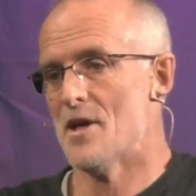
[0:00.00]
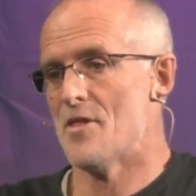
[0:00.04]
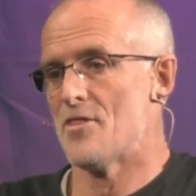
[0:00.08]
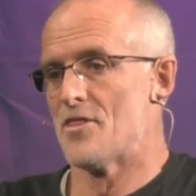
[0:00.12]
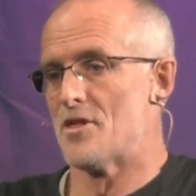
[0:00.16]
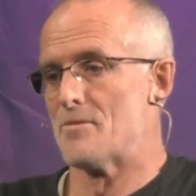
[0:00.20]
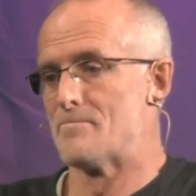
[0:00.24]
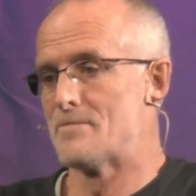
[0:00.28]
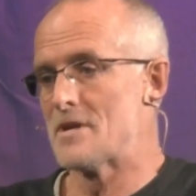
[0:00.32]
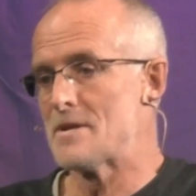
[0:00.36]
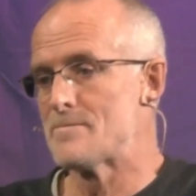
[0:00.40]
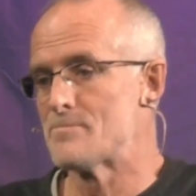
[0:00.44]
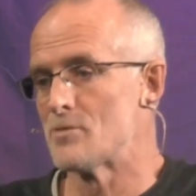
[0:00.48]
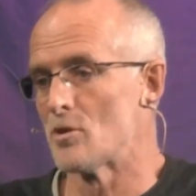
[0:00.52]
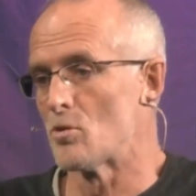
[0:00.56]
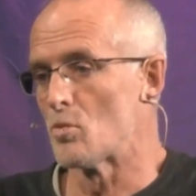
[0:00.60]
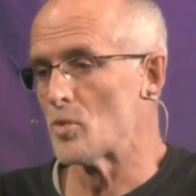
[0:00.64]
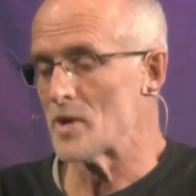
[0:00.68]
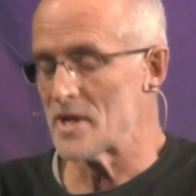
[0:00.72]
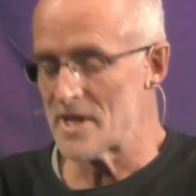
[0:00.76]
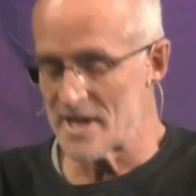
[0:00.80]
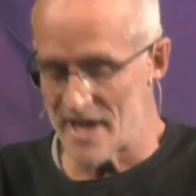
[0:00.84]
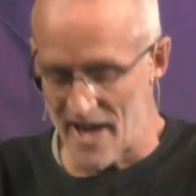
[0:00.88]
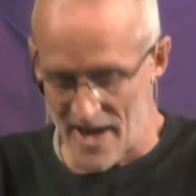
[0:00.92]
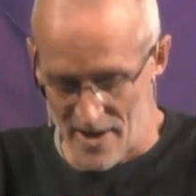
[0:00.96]
the people
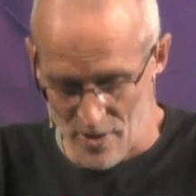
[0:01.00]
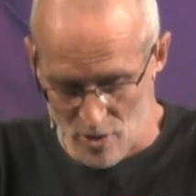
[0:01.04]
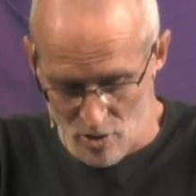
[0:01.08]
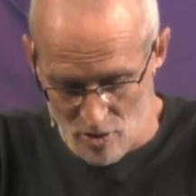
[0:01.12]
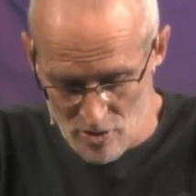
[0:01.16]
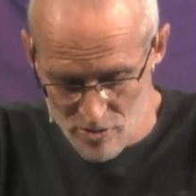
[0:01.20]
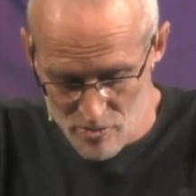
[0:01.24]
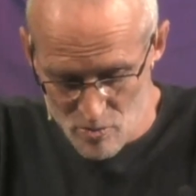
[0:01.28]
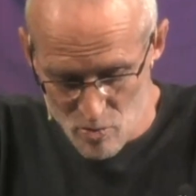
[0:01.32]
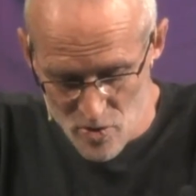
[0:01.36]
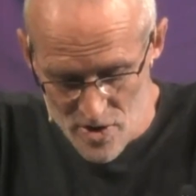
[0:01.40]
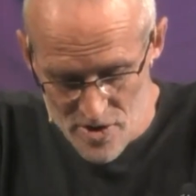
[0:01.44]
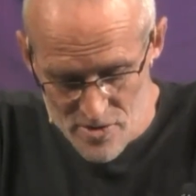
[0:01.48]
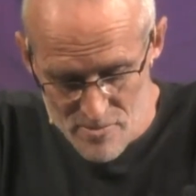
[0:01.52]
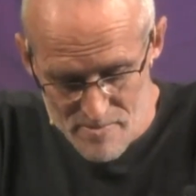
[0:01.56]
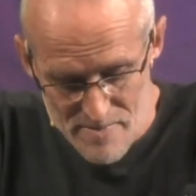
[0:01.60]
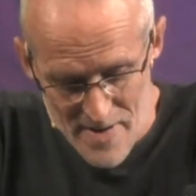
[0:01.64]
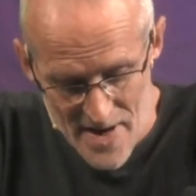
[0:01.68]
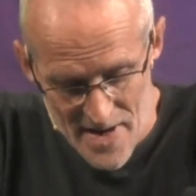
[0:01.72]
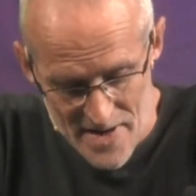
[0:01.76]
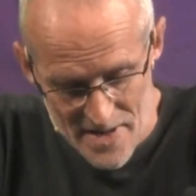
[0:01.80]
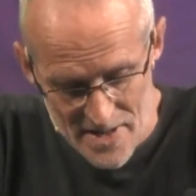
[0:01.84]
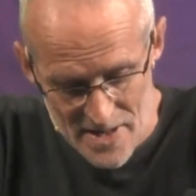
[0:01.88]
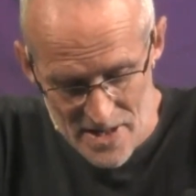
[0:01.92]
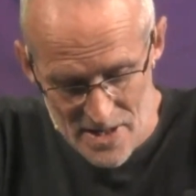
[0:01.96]
we get on with
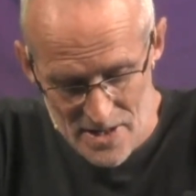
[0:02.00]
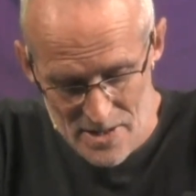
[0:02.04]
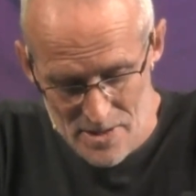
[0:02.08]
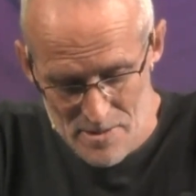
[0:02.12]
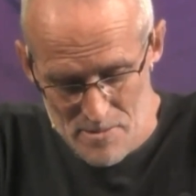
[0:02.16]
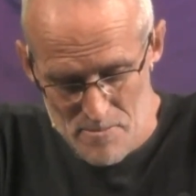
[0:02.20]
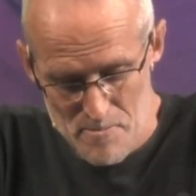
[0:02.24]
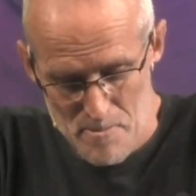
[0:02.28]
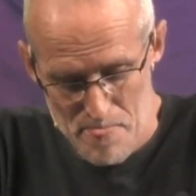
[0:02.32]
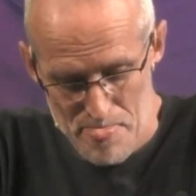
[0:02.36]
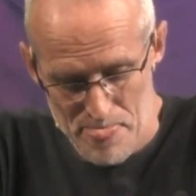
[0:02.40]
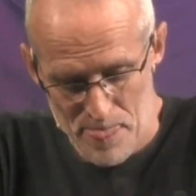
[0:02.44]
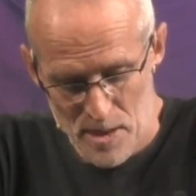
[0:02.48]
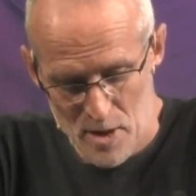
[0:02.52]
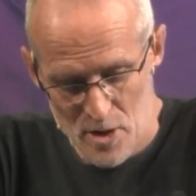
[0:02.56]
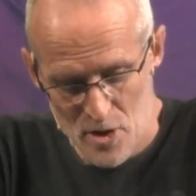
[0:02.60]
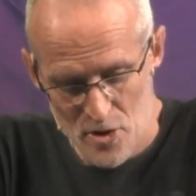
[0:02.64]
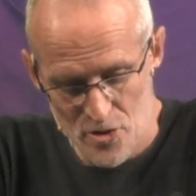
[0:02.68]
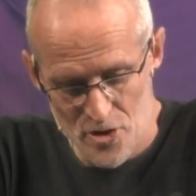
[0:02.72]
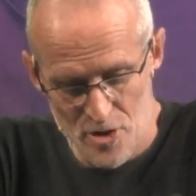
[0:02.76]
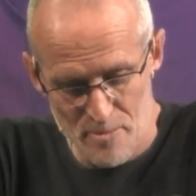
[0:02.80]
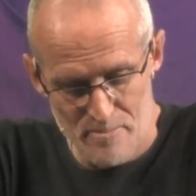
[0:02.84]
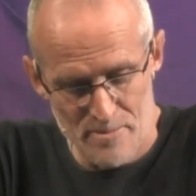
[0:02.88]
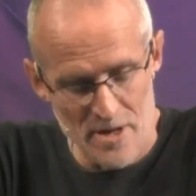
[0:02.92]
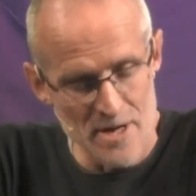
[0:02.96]
better,
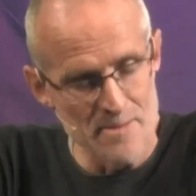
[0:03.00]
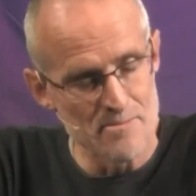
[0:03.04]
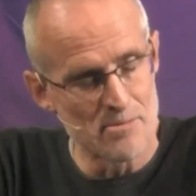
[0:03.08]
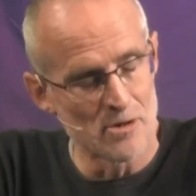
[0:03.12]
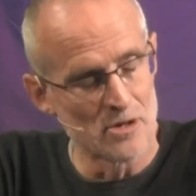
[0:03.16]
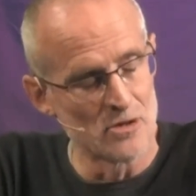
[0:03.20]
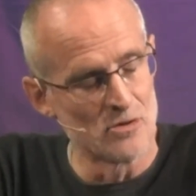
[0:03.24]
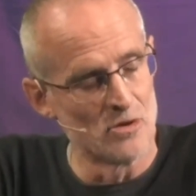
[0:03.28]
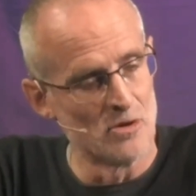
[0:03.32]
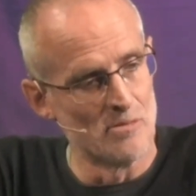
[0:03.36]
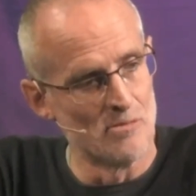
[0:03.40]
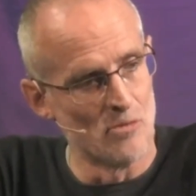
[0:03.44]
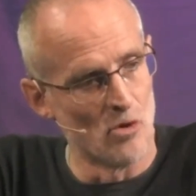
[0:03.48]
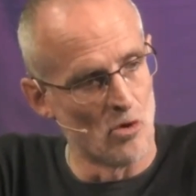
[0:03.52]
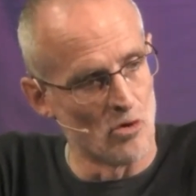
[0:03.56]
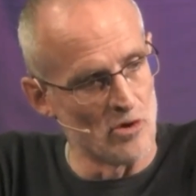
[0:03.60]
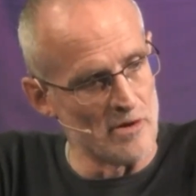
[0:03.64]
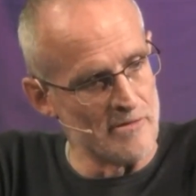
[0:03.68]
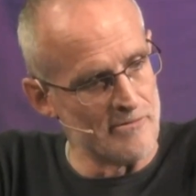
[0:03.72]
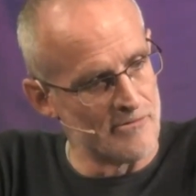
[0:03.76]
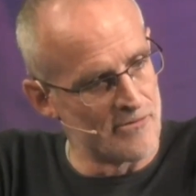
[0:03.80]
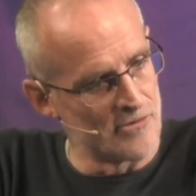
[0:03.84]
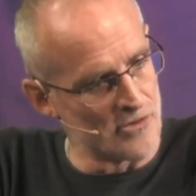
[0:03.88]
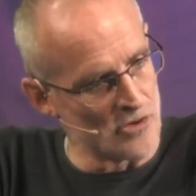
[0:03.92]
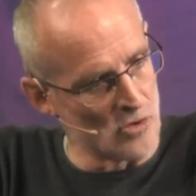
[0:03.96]
the people who are more
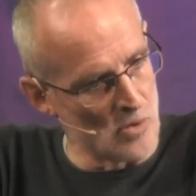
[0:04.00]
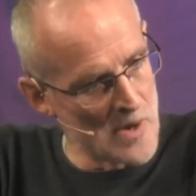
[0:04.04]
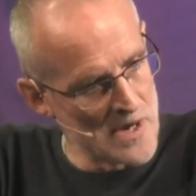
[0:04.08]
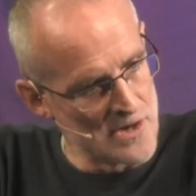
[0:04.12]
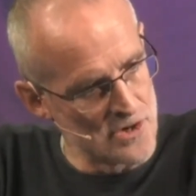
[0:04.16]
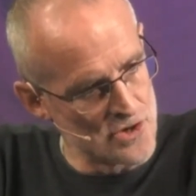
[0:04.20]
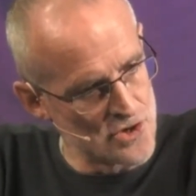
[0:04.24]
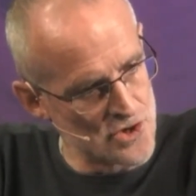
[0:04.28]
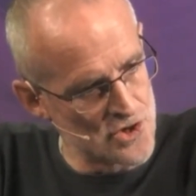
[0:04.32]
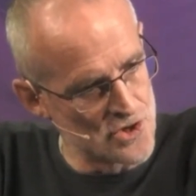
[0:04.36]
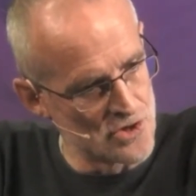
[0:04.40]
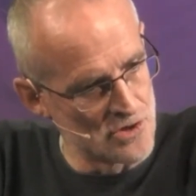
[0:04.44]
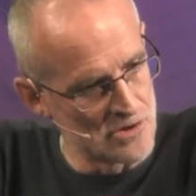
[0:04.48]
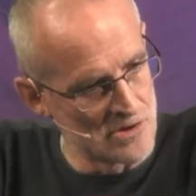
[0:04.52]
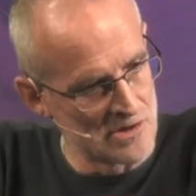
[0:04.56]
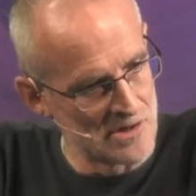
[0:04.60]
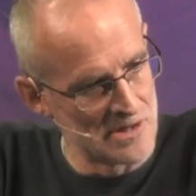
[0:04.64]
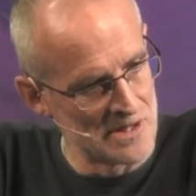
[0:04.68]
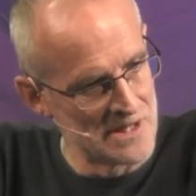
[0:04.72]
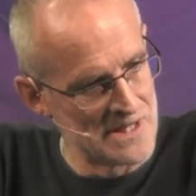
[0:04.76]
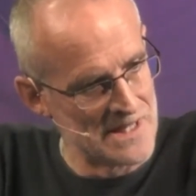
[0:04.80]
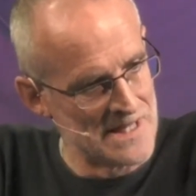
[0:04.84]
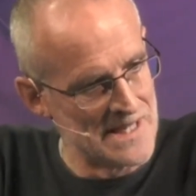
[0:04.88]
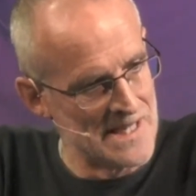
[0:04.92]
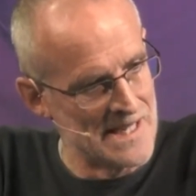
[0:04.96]
influential,
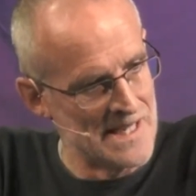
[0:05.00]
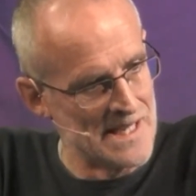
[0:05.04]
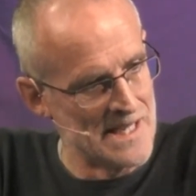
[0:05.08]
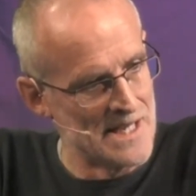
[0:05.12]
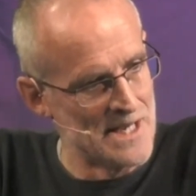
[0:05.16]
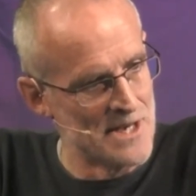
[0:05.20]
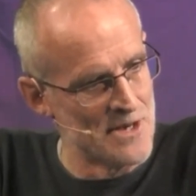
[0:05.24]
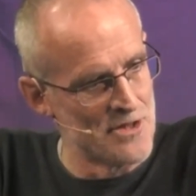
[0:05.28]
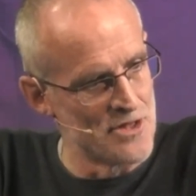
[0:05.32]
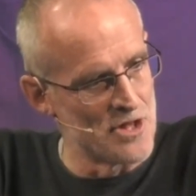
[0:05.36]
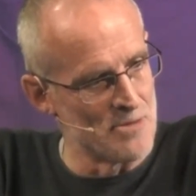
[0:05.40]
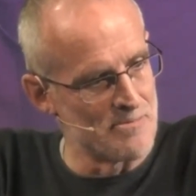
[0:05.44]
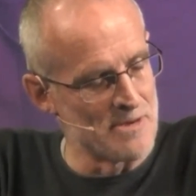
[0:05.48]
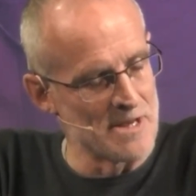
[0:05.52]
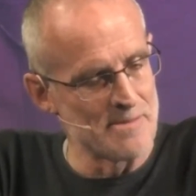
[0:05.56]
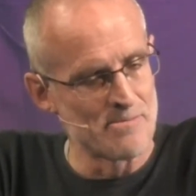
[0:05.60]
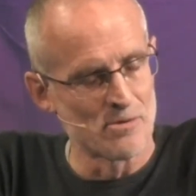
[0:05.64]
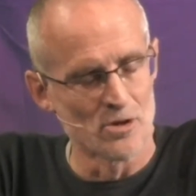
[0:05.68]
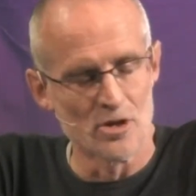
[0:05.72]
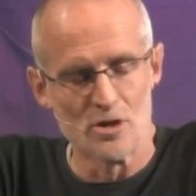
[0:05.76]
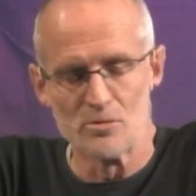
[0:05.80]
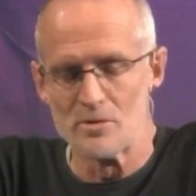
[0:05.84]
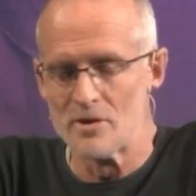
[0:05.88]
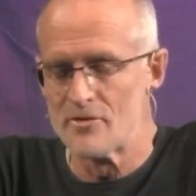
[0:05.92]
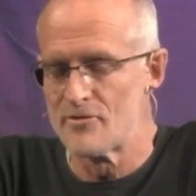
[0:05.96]
the people
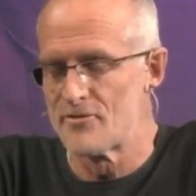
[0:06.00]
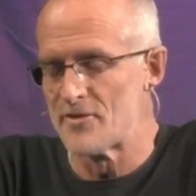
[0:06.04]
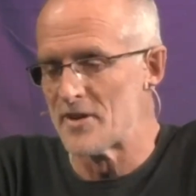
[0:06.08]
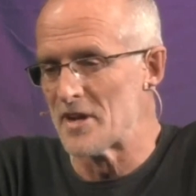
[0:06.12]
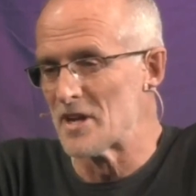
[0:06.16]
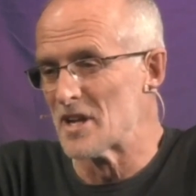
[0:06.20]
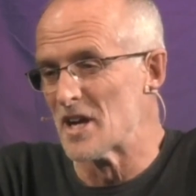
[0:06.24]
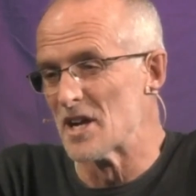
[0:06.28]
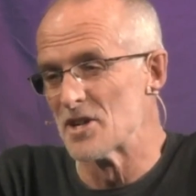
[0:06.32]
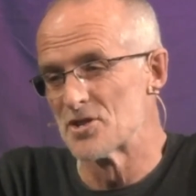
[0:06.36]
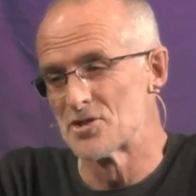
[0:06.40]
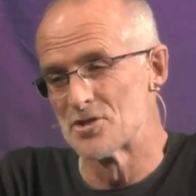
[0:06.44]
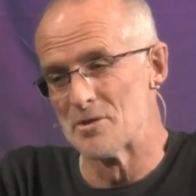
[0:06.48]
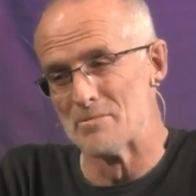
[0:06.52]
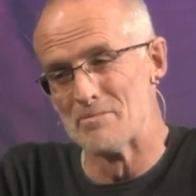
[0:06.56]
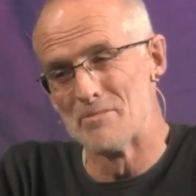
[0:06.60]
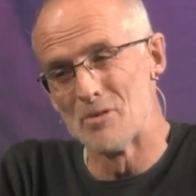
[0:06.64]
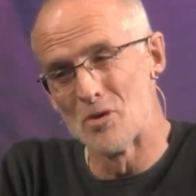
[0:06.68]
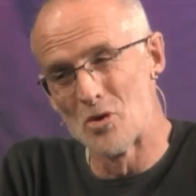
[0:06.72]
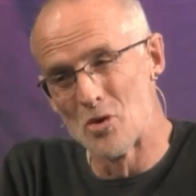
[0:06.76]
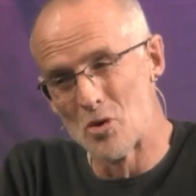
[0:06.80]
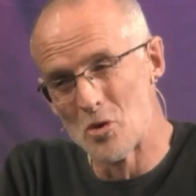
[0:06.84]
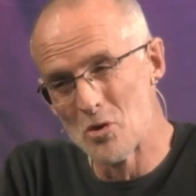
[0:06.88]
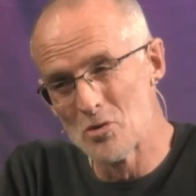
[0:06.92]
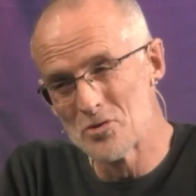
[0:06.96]
who we feel are
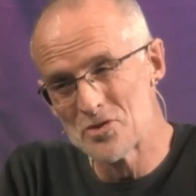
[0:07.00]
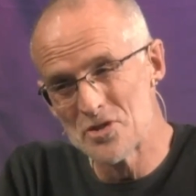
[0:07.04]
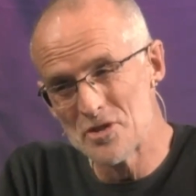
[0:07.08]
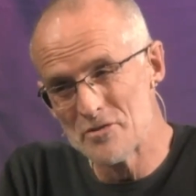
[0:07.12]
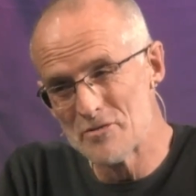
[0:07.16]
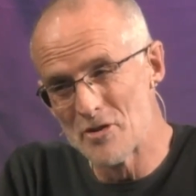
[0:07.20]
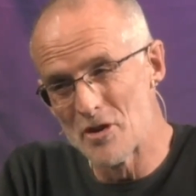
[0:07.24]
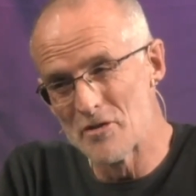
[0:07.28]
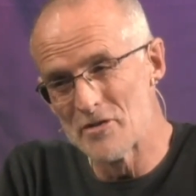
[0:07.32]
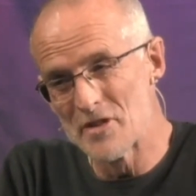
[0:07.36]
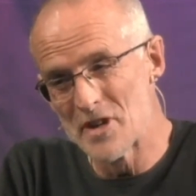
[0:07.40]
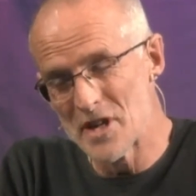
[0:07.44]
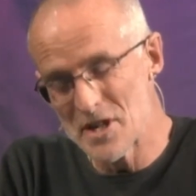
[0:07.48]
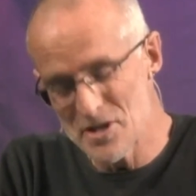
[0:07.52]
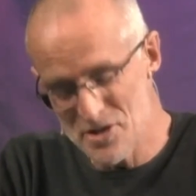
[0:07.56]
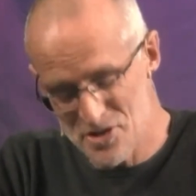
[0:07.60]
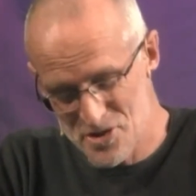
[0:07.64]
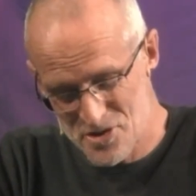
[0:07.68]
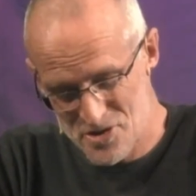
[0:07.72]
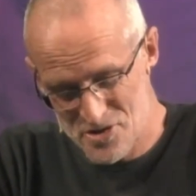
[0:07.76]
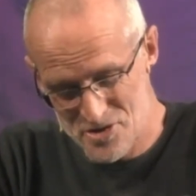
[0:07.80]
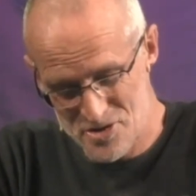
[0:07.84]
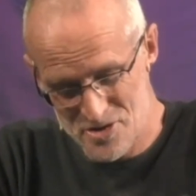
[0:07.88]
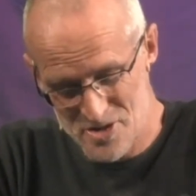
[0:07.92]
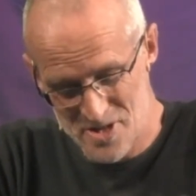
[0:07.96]
supportive of
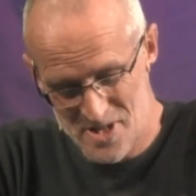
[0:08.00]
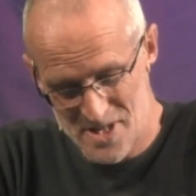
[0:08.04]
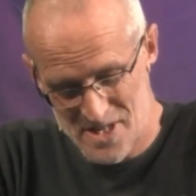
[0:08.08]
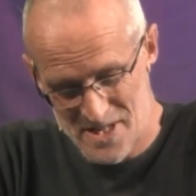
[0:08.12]
us.